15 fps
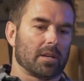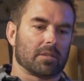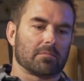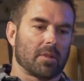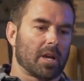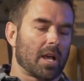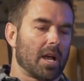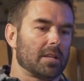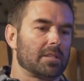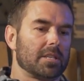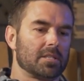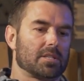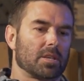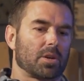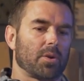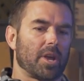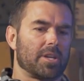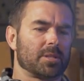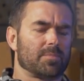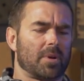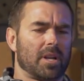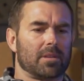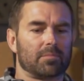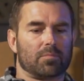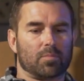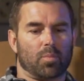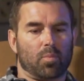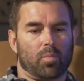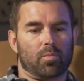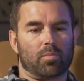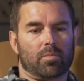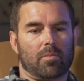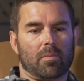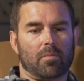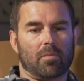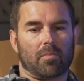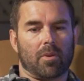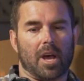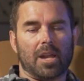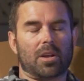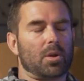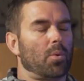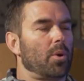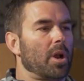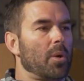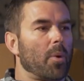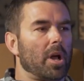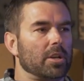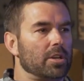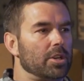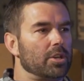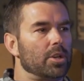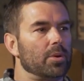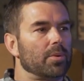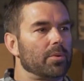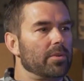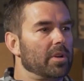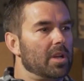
I got decent grades, but I didn't know what I wanted to do.